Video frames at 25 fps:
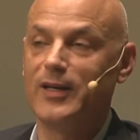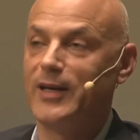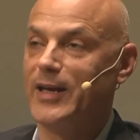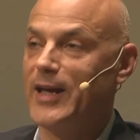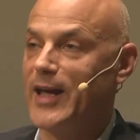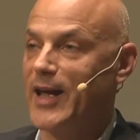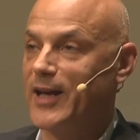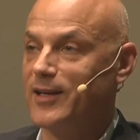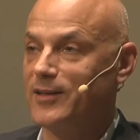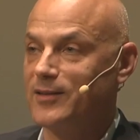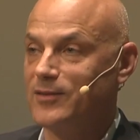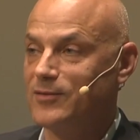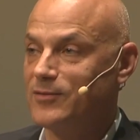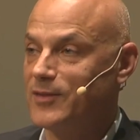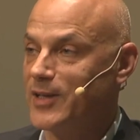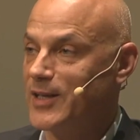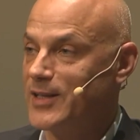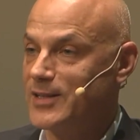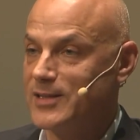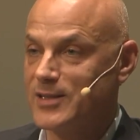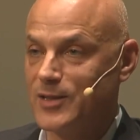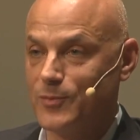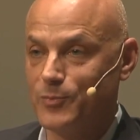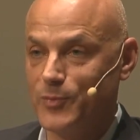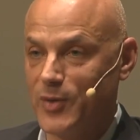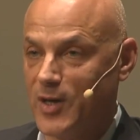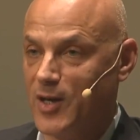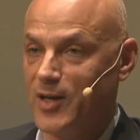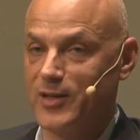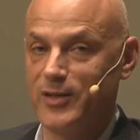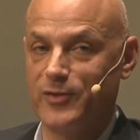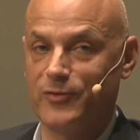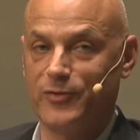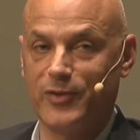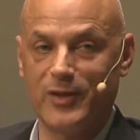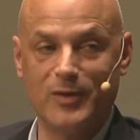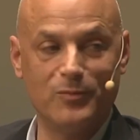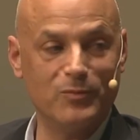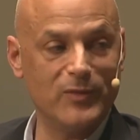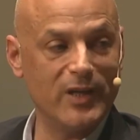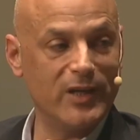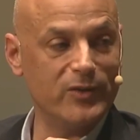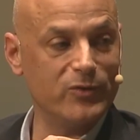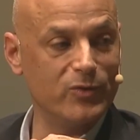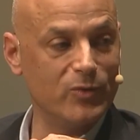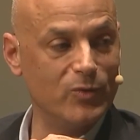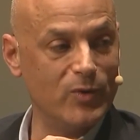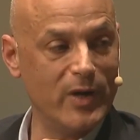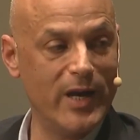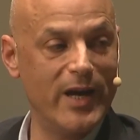and it's a part of him
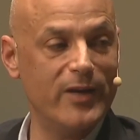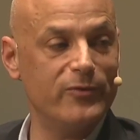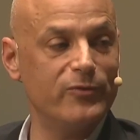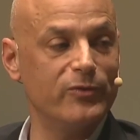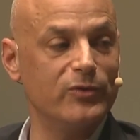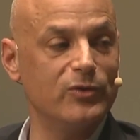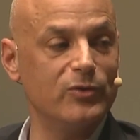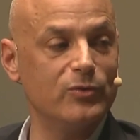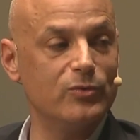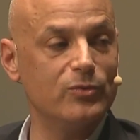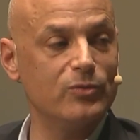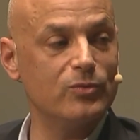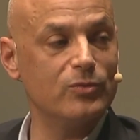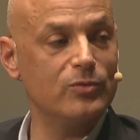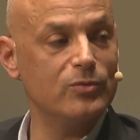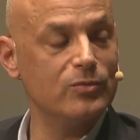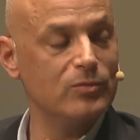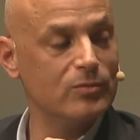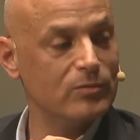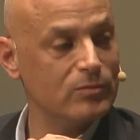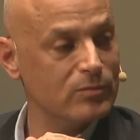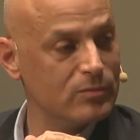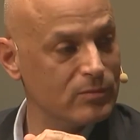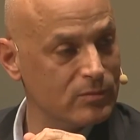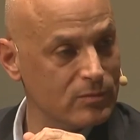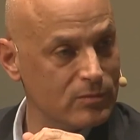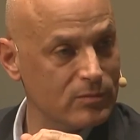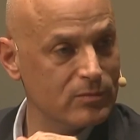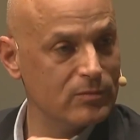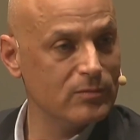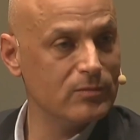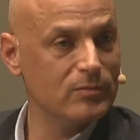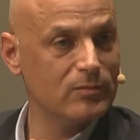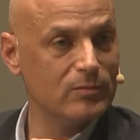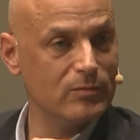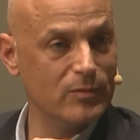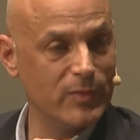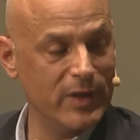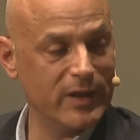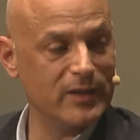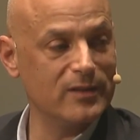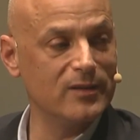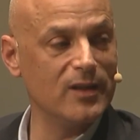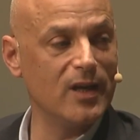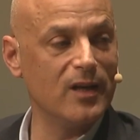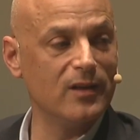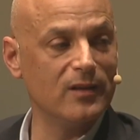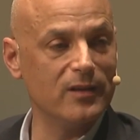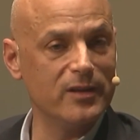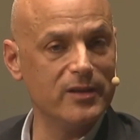that you have to
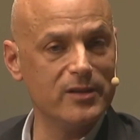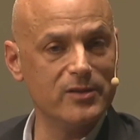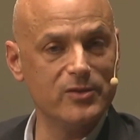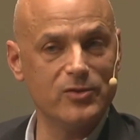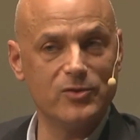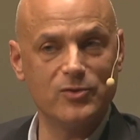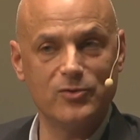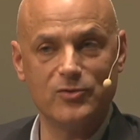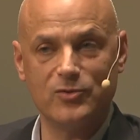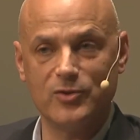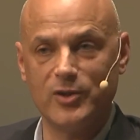acknowledge.